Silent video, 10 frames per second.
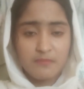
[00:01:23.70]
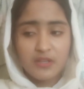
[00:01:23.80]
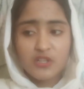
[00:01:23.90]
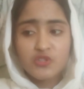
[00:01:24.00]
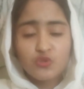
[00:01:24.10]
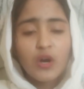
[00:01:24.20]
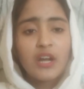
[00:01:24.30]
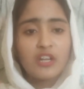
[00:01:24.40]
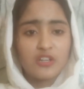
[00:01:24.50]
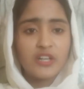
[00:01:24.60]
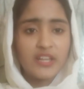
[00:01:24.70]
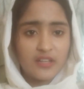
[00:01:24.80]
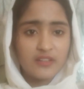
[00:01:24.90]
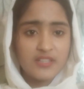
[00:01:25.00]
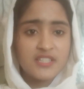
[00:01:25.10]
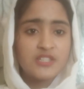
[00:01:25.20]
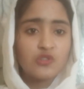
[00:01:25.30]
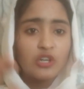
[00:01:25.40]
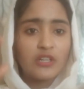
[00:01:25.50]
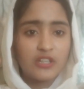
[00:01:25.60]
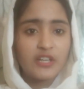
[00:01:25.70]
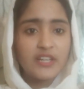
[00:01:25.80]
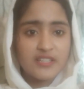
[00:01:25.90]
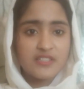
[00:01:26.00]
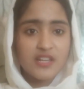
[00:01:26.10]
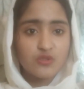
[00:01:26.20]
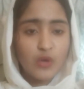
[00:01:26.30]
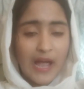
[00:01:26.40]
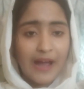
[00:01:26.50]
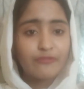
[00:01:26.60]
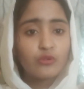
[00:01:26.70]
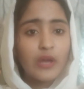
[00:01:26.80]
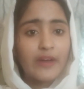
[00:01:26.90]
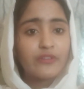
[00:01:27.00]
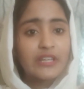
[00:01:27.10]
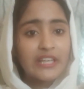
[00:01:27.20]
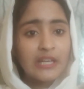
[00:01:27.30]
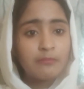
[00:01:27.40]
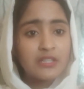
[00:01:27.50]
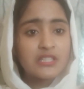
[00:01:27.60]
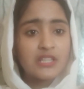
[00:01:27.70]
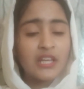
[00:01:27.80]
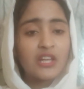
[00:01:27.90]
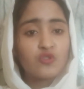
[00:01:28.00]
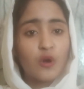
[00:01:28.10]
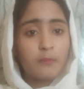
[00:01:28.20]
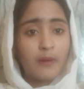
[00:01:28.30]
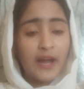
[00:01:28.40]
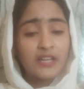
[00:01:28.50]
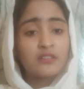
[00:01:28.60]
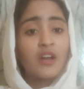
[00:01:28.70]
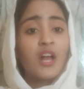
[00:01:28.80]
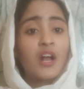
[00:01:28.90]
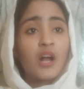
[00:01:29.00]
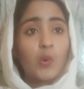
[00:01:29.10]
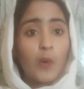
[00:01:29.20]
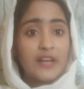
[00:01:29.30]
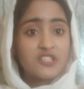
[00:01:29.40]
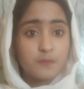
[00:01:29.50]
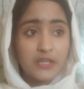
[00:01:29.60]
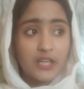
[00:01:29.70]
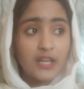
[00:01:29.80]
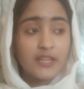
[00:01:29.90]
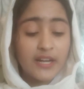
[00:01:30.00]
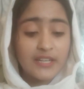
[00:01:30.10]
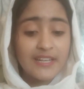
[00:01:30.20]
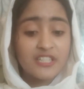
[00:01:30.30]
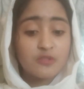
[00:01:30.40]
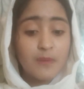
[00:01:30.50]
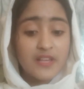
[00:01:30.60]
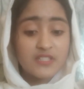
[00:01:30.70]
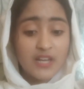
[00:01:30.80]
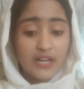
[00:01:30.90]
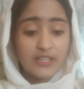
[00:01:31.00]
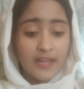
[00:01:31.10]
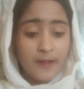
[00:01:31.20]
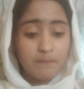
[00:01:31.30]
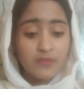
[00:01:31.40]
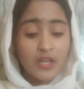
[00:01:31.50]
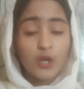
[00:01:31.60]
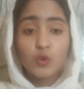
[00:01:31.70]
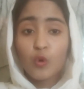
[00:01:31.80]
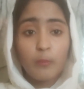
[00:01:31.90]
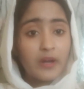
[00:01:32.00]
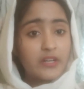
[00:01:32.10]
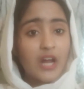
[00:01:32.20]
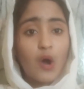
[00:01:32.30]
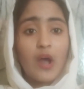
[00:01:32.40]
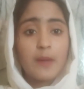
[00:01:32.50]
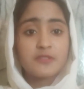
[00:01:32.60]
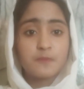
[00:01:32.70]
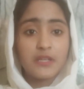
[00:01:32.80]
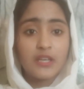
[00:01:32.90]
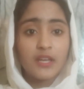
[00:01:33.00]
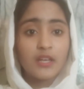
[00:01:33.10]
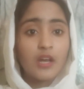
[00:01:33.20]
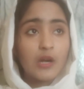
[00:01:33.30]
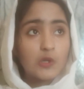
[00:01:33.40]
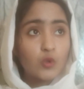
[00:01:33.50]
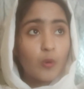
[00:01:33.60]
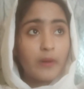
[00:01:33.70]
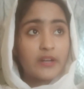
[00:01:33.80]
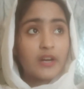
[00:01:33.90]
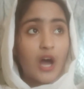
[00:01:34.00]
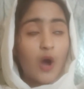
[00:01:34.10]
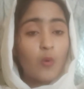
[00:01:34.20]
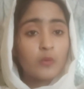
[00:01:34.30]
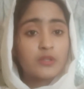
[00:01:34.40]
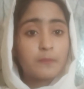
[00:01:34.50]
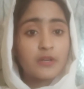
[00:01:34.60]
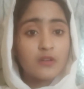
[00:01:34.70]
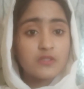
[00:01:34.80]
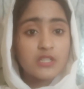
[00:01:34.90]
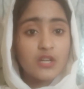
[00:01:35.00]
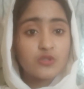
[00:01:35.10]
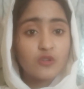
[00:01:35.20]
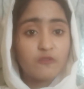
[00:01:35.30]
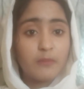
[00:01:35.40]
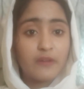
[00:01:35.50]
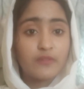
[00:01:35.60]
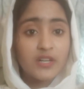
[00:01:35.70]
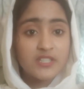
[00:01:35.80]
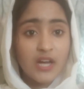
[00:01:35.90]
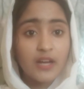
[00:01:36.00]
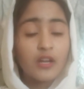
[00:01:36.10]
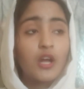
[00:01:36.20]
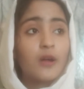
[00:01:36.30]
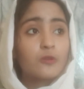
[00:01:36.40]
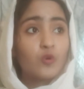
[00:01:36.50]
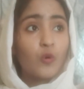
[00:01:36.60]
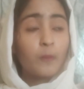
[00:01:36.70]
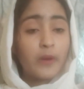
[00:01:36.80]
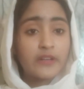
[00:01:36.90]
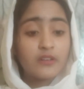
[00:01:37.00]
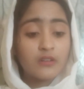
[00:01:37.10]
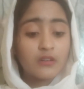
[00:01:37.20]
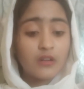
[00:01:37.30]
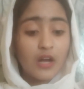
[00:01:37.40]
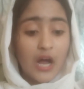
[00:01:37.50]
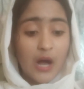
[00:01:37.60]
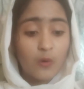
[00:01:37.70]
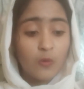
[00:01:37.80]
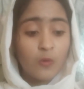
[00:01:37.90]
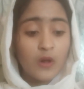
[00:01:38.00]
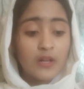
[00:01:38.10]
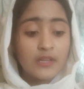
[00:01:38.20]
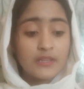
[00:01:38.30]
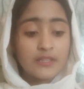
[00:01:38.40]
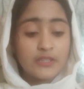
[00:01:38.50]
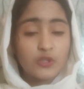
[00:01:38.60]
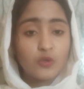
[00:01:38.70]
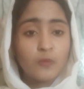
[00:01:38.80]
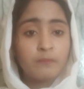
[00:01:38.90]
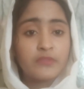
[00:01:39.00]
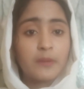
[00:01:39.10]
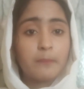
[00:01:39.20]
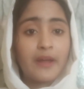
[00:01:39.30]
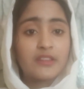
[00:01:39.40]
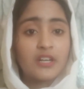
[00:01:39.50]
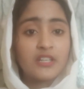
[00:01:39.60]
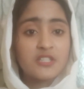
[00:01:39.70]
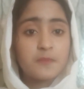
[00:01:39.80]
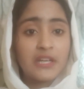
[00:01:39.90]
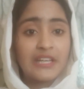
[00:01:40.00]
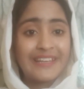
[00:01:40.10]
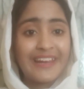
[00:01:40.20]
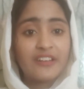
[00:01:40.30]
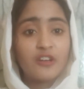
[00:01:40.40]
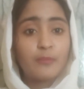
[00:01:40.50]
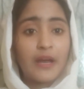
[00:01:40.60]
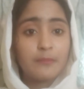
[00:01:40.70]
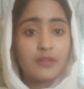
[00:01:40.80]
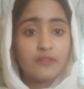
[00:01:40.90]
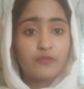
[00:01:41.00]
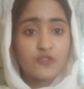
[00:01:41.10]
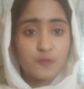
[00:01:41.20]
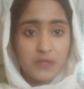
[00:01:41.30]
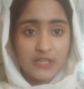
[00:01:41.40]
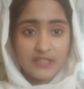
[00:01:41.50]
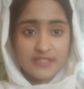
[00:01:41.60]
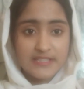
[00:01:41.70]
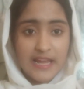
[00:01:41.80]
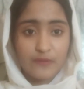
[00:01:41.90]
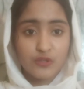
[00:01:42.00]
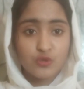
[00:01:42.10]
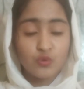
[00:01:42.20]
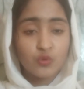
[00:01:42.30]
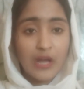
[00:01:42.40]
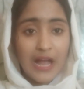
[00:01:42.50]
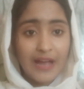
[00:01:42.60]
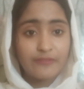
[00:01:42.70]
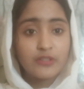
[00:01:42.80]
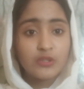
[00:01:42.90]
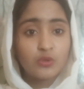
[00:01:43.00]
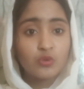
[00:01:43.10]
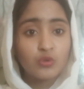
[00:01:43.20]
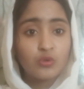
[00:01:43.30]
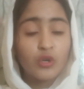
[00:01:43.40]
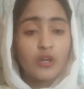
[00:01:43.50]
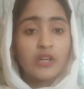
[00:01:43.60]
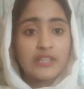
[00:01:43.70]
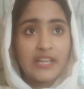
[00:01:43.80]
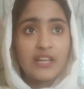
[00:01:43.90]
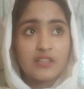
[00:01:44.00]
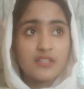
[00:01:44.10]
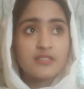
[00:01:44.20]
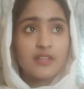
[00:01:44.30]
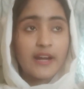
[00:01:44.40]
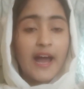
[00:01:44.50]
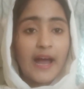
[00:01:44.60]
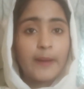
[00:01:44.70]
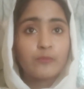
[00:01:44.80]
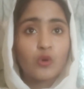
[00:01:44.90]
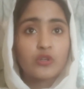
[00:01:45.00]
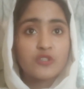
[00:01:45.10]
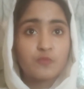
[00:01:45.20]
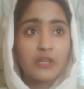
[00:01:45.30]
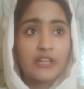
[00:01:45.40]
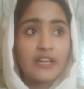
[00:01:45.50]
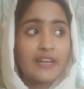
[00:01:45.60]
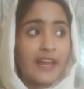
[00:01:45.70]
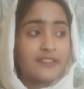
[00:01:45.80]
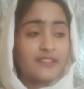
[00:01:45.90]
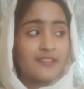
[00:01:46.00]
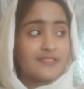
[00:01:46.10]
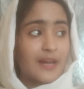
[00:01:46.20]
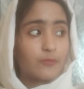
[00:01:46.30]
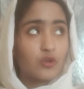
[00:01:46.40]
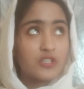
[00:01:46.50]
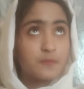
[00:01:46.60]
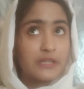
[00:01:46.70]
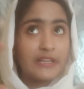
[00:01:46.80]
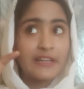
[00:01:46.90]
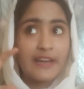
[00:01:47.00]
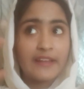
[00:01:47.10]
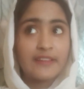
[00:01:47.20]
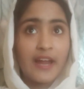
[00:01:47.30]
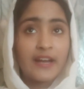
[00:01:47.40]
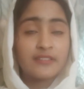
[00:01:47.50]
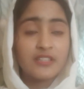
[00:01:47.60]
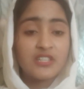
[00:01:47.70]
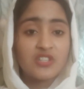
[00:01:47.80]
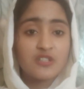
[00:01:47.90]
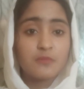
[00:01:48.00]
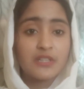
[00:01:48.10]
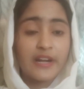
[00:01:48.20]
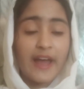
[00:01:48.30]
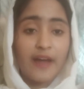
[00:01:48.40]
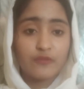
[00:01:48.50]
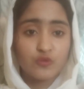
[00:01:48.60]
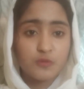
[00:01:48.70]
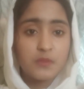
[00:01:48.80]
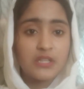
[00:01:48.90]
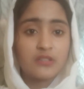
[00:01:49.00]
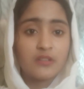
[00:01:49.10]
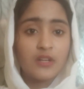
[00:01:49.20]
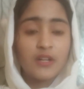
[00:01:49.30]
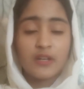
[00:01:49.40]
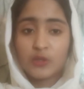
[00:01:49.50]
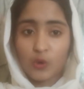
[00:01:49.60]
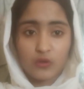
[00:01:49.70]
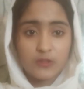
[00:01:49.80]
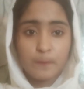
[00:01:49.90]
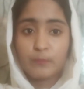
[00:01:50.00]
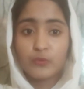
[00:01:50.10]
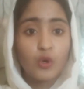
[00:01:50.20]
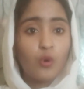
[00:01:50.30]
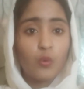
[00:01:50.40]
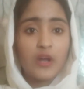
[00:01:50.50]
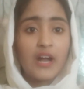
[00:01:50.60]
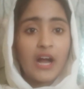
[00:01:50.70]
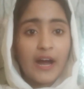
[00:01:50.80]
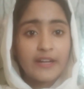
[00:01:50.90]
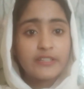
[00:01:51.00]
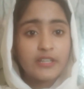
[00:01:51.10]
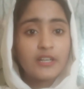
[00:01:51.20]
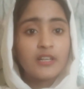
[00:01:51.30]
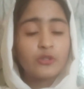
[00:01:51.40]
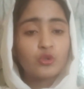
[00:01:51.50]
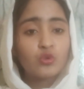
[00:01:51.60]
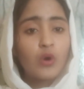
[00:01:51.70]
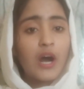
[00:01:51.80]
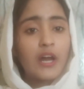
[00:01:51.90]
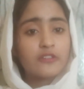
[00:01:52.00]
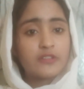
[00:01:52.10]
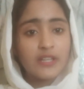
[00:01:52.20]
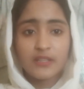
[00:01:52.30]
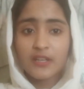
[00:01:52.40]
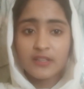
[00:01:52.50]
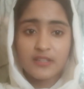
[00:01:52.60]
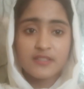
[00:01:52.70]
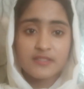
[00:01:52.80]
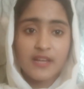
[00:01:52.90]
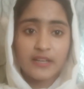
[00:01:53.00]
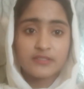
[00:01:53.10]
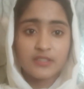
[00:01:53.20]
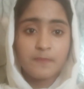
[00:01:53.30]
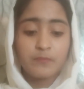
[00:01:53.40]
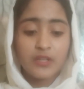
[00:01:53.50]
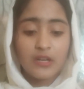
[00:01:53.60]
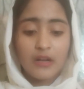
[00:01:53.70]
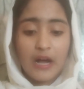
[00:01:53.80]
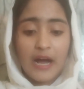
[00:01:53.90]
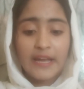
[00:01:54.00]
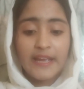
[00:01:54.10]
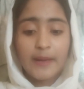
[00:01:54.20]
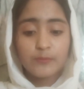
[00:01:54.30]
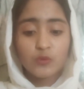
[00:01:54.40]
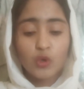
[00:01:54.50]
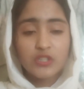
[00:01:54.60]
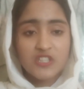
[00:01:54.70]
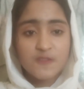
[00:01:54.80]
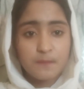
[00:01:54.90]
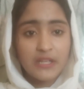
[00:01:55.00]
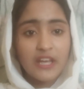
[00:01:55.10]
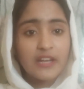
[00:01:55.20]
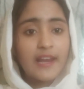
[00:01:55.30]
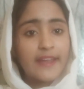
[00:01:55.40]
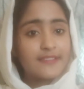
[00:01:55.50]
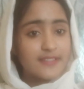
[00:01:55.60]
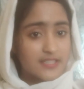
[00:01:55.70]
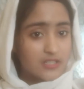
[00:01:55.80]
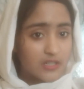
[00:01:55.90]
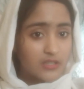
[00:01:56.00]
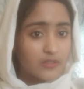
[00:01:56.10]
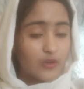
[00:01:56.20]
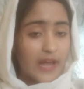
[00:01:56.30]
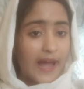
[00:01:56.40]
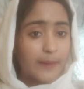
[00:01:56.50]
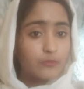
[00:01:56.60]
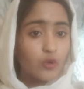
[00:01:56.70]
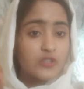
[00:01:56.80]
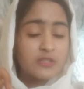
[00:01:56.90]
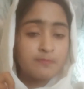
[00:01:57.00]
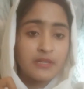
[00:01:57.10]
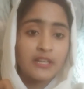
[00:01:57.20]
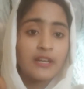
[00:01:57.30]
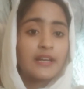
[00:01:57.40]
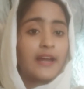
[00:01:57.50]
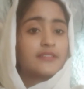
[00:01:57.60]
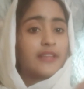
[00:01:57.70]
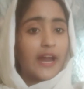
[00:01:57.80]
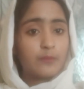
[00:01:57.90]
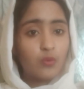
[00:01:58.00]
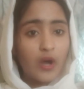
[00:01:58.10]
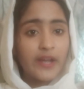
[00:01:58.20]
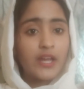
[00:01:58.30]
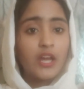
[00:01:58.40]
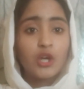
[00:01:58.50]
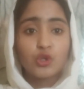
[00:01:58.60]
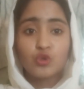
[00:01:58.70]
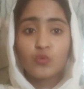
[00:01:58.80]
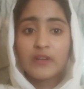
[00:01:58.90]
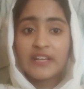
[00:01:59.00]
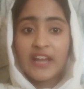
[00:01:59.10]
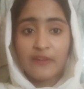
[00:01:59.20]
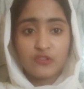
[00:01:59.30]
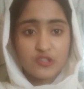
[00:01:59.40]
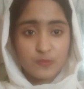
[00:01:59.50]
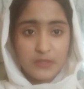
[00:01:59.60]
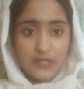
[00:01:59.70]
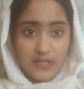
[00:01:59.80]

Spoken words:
because you are learning. It's your learning stage. You have to ever keep this thing in your mind while speaking, that it's my starting. No matter how I am speaking, no matter how the pronunciation of my words are, no matter how the method is being created by me for speaking this language, you haven't to think this, that I am not speaking like this, I'm not speaking like that, it just means that I have to speak. Not, no, until you are thinking this, that I am not speaking like this girl, or I am not speaking like that boy, you will never speak